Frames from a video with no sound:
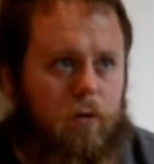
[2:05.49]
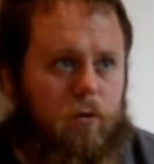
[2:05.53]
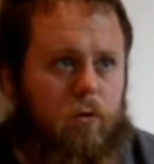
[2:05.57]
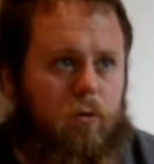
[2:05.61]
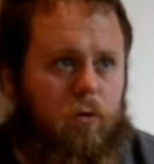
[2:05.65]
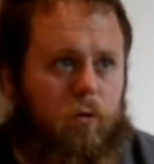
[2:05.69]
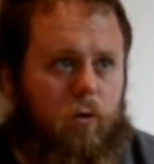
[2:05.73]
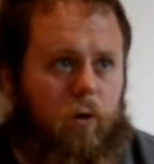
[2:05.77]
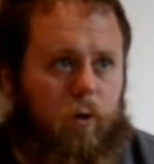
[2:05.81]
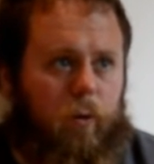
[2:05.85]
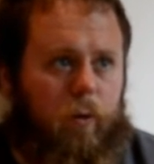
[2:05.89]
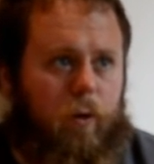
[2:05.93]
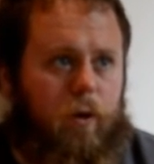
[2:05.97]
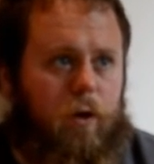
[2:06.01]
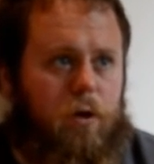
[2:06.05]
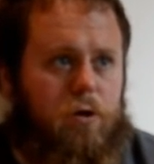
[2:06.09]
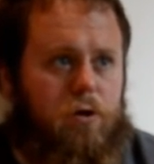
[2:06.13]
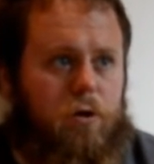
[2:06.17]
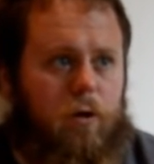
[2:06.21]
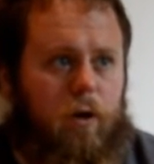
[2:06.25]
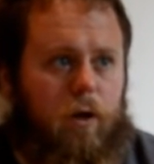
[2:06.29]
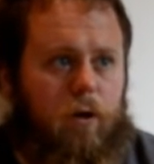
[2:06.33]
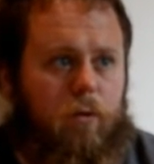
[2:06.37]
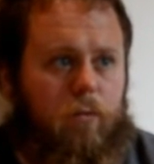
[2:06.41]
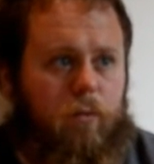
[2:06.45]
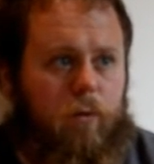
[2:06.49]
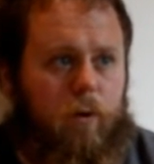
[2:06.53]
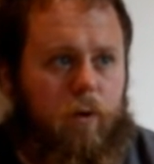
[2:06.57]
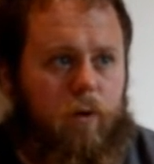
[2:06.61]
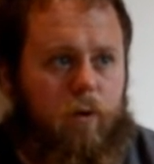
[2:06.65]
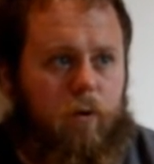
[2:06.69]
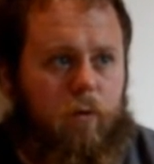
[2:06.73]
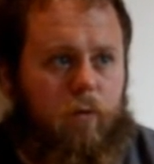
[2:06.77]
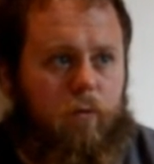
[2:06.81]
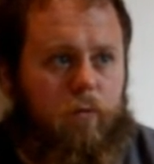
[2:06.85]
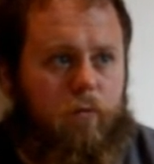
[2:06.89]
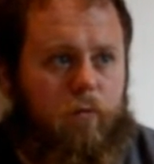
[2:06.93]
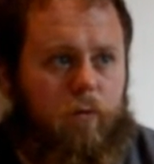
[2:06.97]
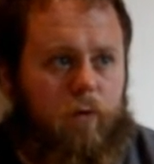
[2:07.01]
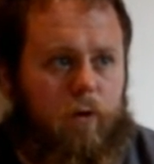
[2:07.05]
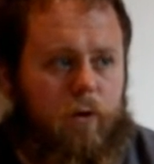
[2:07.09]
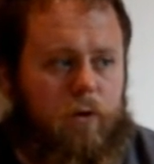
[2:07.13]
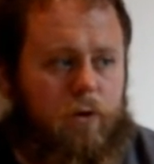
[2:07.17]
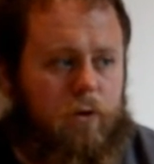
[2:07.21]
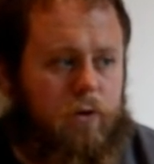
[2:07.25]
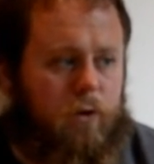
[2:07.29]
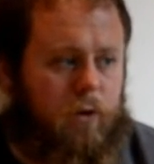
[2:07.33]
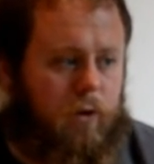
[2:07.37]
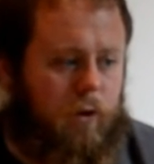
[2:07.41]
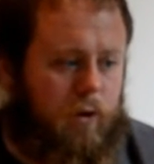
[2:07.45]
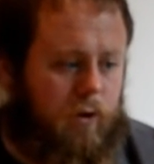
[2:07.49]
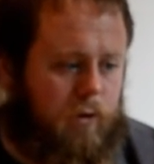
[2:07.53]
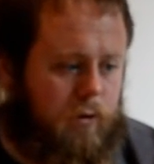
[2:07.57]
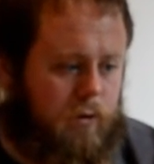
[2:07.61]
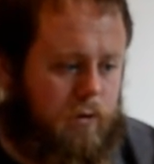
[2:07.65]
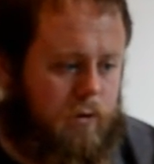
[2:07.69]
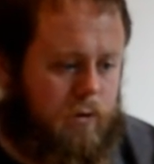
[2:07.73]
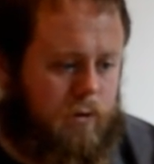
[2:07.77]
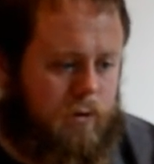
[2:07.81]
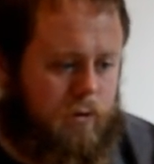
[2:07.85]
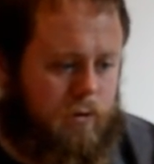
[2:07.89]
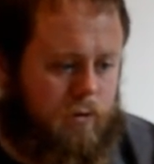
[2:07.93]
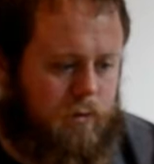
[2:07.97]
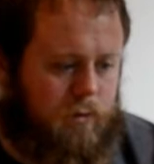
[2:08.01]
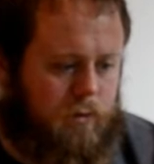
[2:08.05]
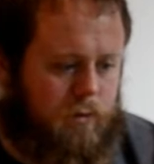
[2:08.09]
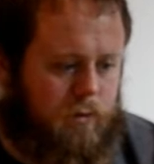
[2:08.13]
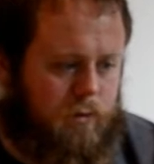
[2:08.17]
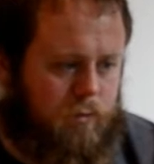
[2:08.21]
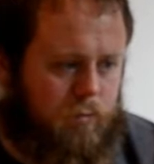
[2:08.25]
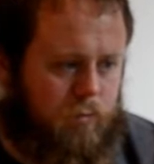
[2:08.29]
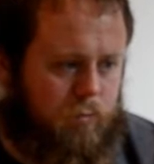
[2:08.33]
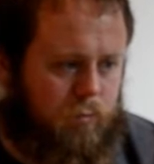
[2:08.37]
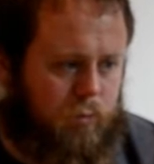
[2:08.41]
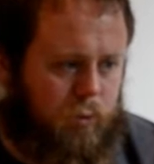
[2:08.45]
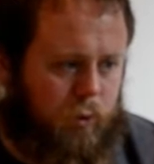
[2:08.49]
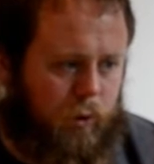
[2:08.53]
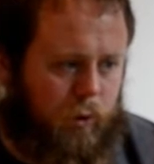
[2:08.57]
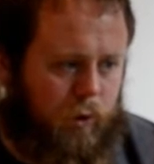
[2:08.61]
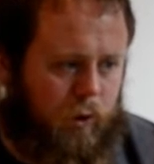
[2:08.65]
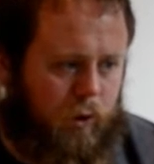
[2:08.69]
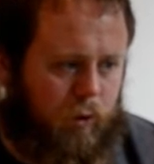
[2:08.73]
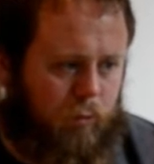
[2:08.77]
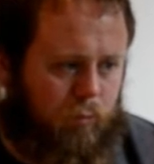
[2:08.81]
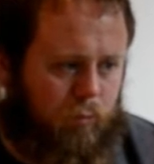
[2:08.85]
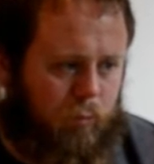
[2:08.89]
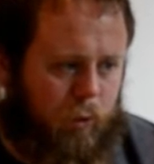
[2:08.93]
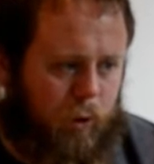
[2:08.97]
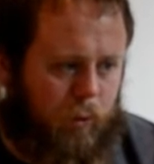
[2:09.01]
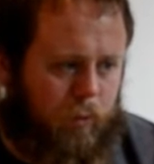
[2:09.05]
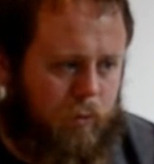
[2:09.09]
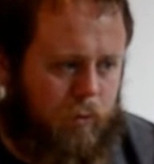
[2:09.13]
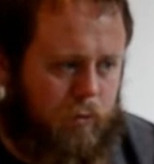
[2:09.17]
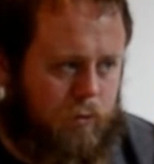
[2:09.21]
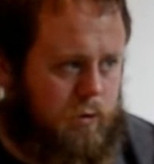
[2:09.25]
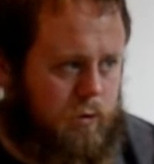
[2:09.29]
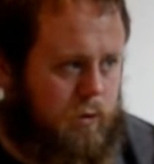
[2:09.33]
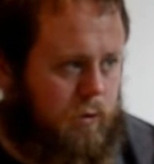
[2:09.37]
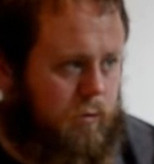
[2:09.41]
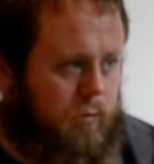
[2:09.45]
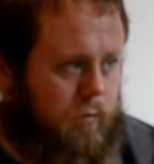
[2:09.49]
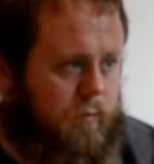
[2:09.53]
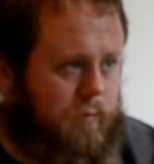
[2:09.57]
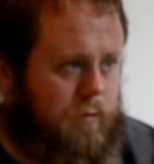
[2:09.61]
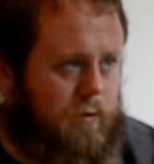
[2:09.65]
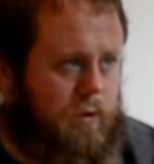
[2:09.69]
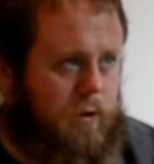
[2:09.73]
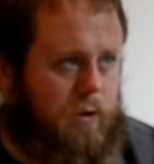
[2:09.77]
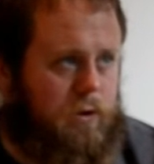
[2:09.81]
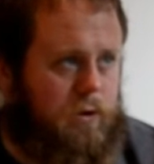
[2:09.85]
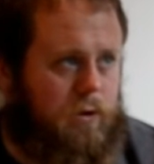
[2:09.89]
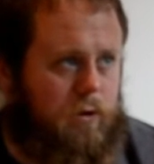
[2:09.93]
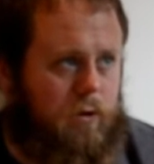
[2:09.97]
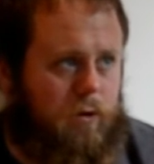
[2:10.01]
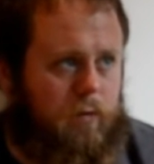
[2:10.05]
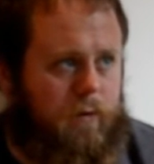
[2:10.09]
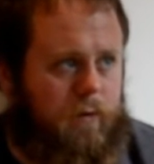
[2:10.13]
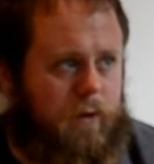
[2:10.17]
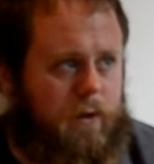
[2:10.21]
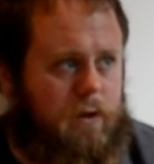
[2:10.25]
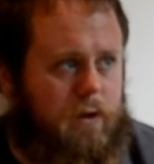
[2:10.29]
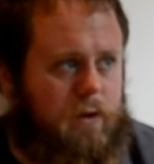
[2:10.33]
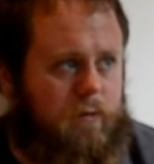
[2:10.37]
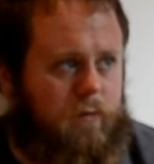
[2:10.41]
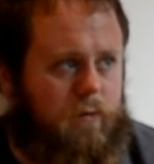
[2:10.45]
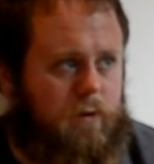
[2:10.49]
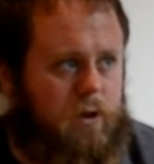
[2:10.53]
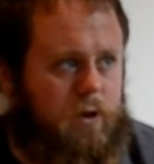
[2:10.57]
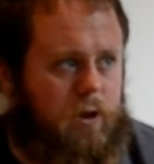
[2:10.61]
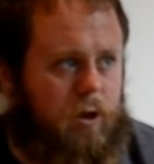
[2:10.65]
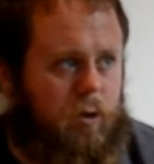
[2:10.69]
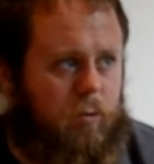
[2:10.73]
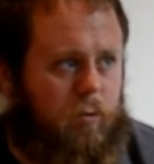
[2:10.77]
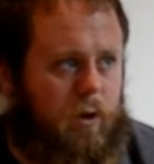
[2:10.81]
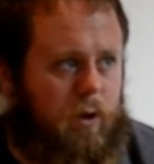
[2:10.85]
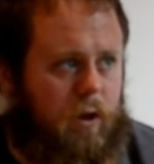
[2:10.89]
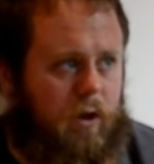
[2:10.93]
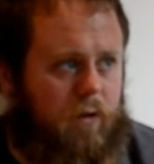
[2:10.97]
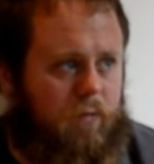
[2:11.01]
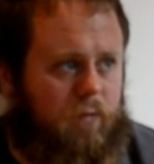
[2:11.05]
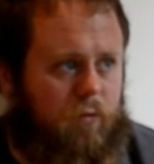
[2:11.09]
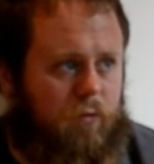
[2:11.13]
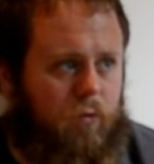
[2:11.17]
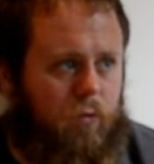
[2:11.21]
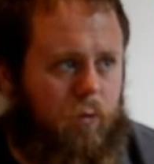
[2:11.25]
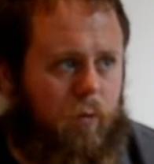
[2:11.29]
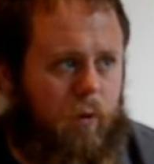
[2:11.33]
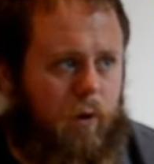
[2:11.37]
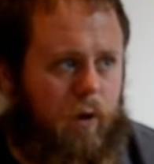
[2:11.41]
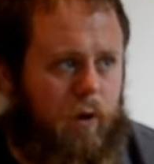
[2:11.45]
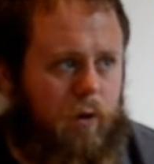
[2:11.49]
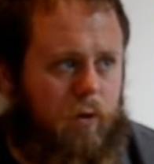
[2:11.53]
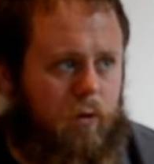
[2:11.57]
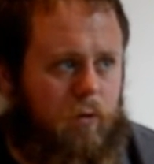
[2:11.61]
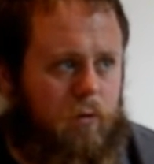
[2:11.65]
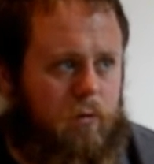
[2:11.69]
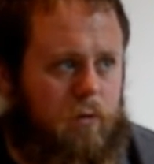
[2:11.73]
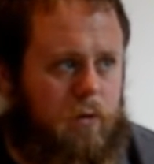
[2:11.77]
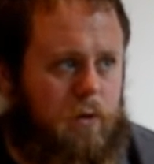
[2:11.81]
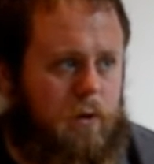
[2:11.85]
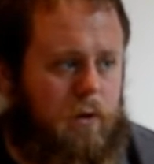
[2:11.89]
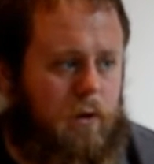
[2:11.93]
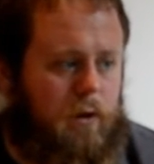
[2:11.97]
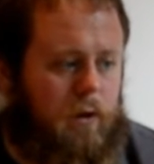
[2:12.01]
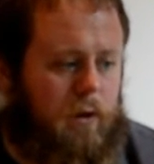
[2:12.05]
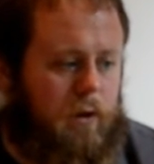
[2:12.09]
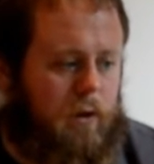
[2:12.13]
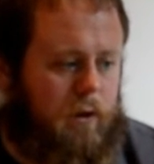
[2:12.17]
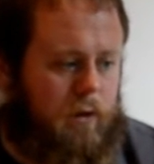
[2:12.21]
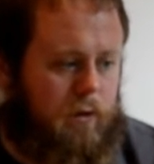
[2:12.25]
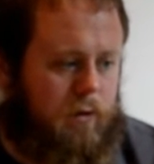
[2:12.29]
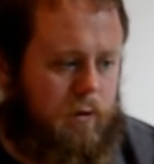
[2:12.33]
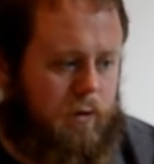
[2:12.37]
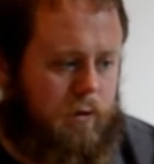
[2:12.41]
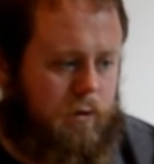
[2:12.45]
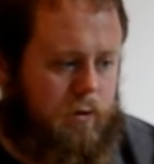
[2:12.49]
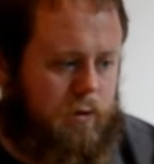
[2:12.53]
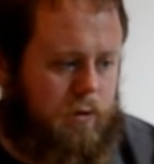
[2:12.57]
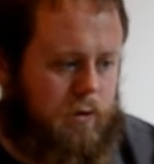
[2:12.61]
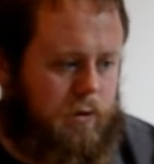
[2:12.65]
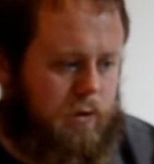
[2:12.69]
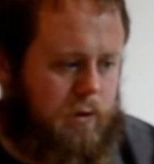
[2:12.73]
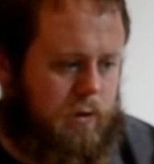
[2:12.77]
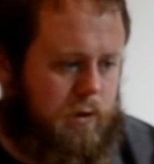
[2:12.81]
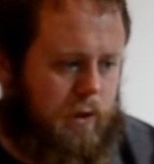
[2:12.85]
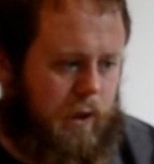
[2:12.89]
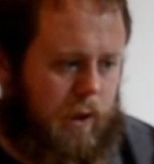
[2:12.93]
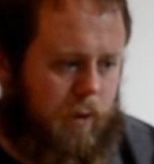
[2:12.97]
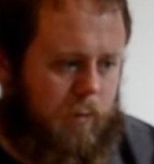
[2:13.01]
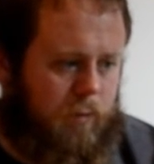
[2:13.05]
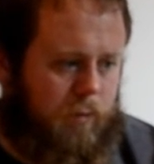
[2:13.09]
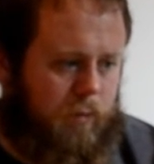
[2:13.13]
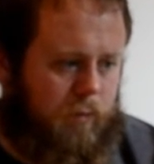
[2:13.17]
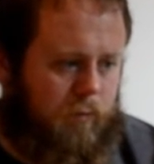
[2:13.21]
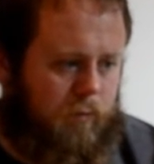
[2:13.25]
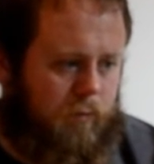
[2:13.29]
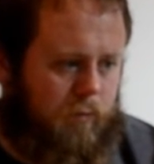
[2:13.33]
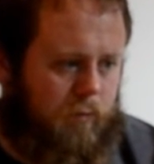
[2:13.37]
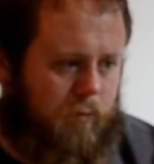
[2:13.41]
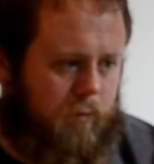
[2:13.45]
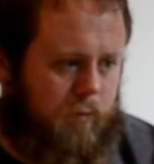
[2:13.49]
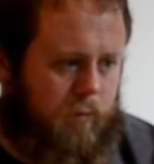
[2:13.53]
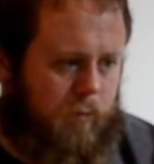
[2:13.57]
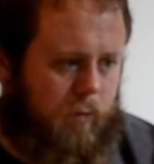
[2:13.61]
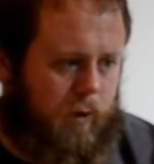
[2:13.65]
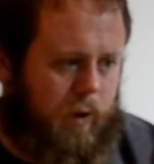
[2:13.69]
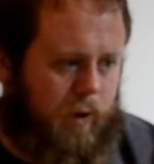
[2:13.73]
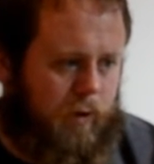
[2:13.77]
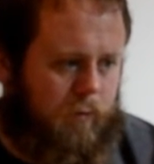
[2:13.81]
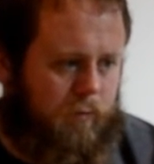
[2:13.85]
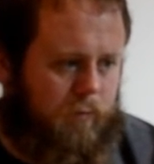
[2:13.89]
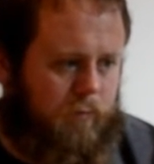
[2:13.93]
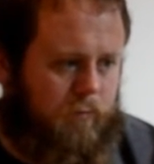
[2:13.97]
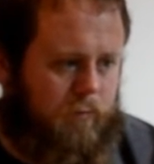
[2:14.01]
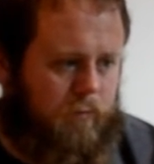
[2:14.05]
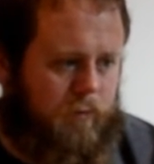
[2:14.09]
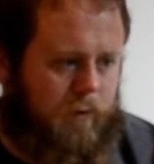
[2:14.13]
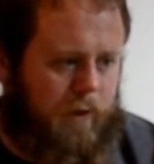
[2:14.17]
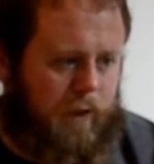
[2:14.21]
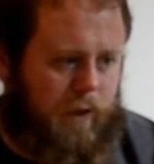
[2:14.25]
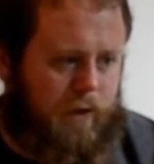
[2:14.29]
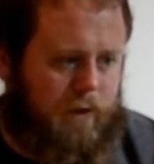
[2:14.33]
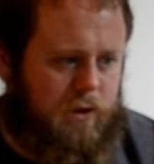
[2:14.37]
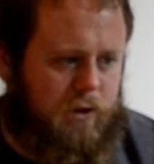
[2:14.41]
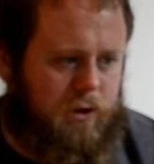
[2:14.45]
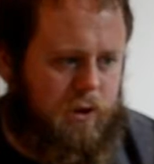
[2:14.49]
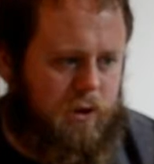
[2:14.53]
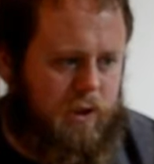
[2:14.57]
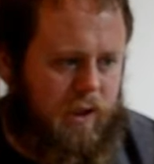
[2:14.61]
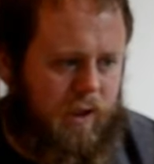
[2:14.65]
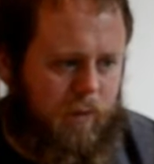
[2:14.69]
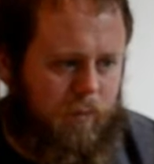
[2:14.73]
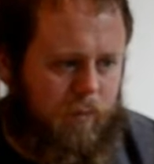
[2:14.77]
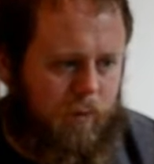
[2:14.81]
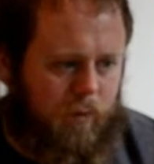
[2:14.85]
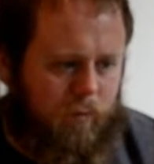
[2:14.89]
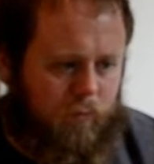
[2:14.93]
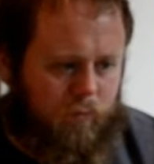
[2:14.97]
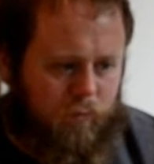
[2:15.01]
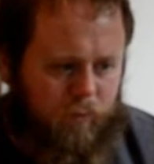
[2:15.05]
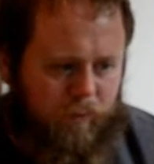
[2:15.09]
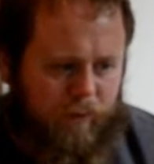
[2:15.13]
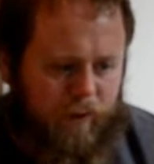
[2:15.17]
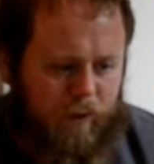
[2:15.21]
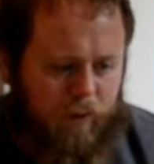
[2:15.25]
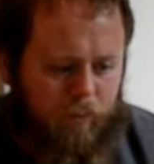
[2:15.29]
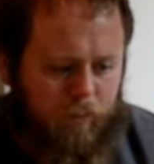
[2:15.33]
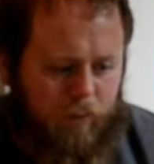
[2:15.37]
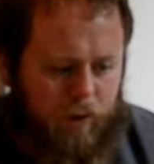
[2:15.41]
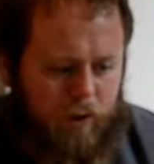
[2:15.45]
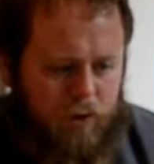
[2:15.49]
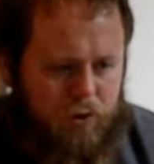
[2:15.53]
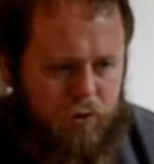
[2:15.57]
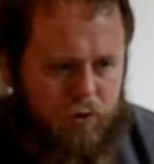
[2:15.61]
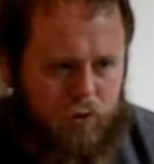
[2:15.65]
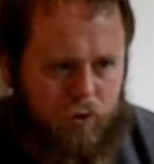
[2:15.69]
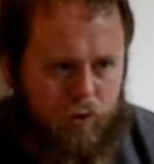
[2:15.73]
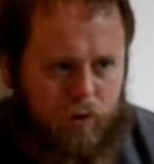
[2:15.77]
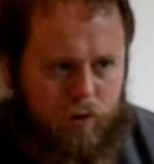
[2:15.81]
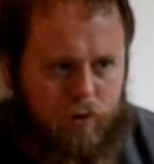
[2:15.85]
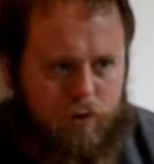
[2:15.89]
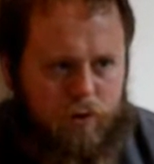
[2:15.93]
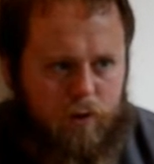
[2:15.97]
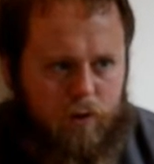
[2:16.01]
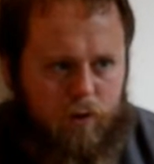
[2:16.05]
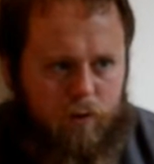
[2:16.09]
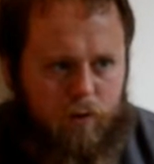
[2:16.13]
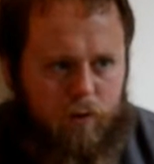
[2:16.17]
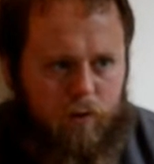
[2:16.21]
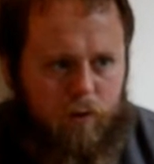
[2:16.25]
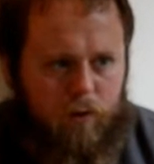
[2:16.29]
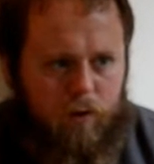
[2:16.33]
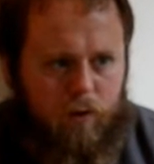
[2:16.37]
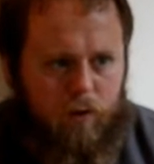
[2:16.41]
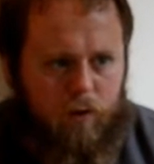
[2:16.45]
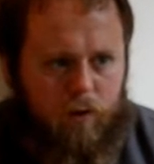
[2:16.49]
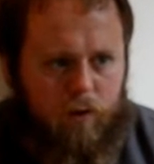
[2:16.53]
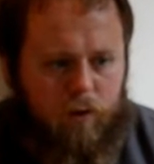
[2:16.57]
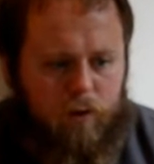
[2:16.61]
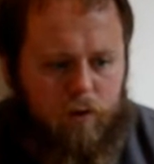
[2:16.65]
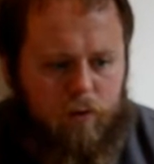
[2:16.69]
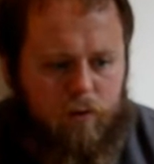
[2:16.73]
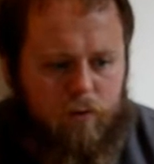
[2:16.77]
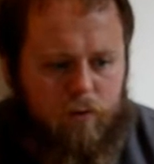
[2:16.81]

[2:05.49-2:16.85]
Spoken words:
although initially when you first start brewing them, bubbles are obviously a sign of activity, but after a while they're just a way of gas escaping from any mixture that's in the